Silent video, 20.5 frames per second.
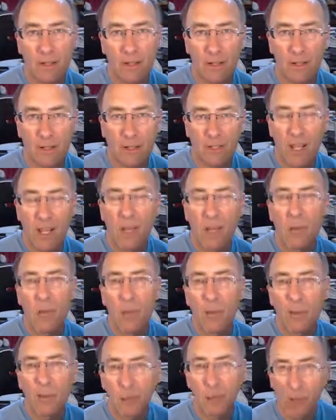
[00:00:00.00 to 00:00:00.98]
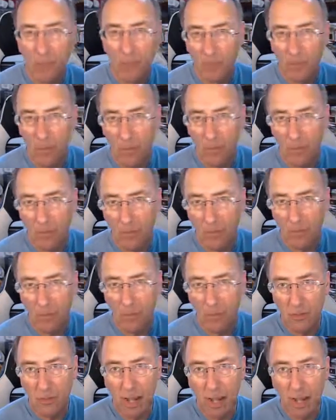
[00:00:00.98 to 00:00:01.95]
10 of them were
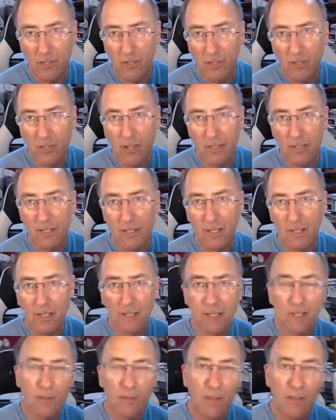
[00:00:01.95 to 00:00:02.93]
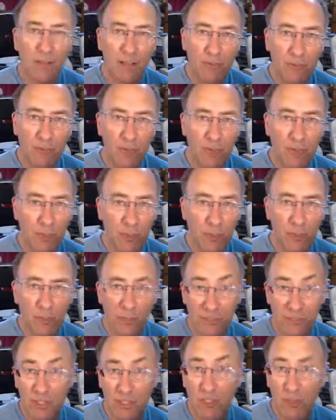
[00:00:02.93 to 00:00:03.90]
removed energetically, left with 2
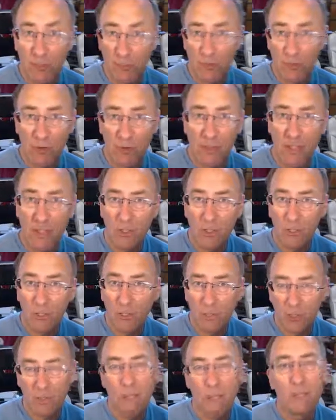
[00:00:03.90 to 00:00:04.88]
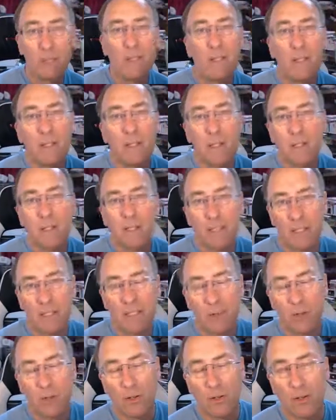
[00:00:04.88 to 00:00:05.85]
physical strands, which can be
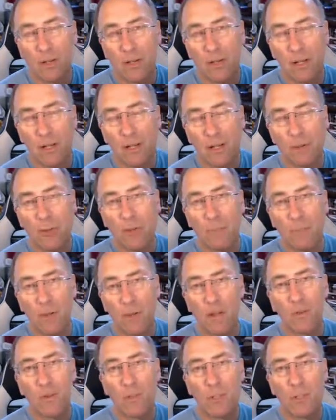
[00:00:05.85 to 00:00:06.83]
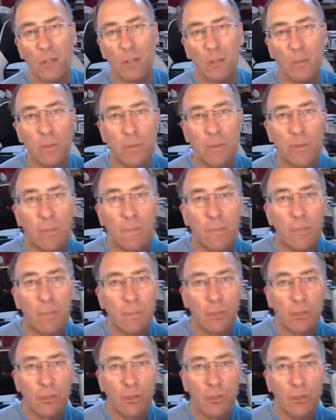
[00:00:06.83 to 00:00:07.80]
seen on an electron microscope.
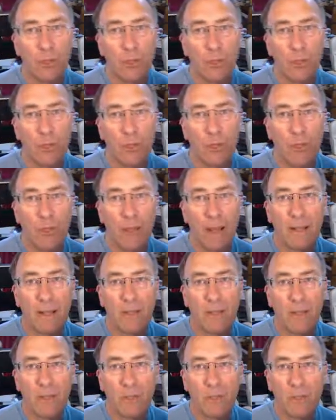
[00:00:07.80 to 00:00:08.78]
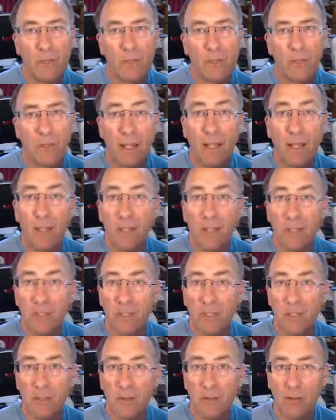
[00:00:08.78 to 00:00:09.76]
So humanity was
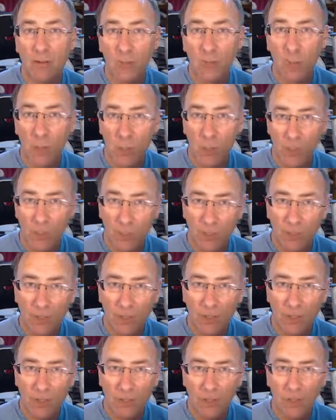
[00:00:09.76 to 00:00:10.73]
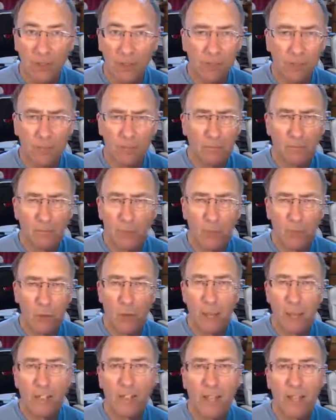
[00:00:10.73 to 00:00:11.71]
intelligent enough to work, but
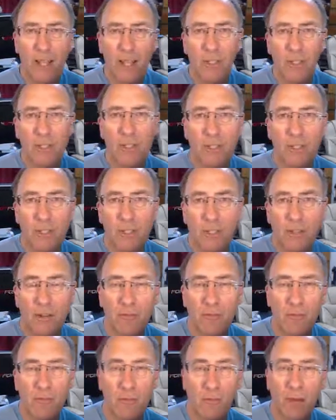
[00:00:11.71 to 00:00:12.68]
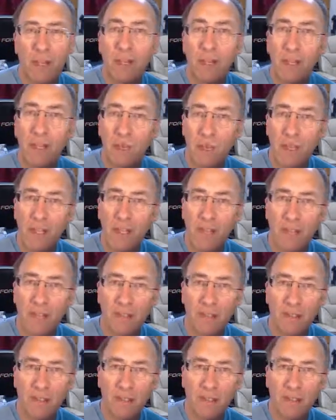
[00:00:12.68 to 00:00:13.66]
not intelligent enough to break free
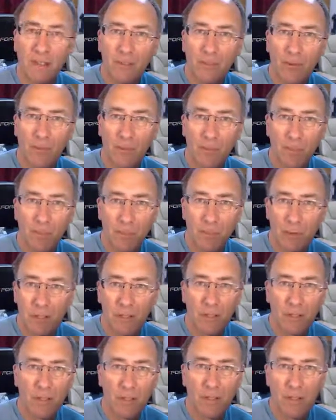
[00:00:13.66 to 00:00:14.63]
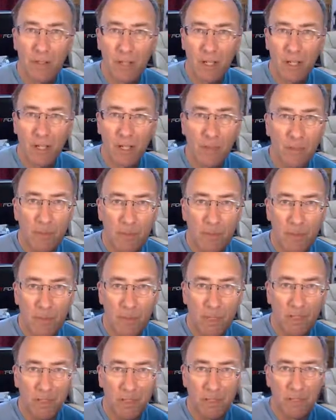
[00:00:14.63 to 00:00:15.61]
from the prison that it had been
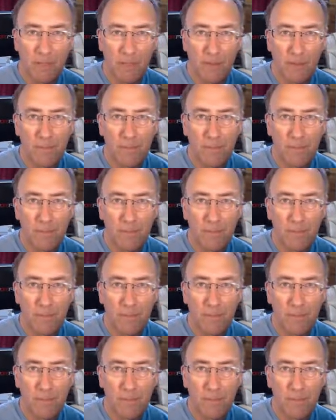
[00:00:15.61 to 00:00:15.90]
placed in.